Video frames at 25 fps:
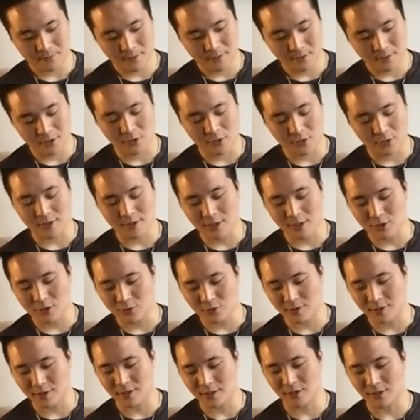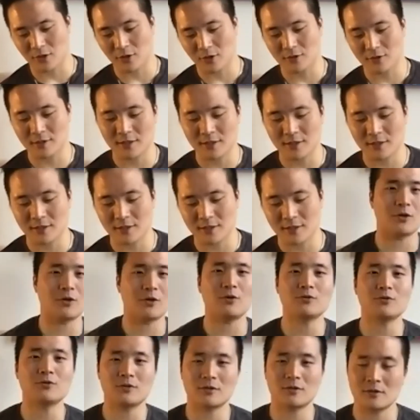those interested in art need to
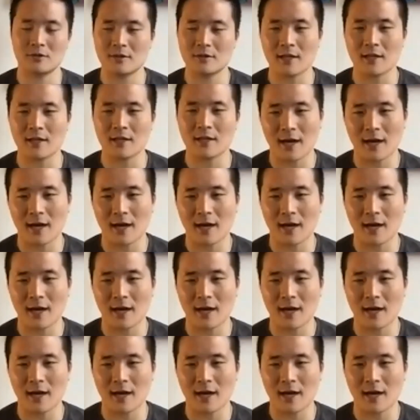support those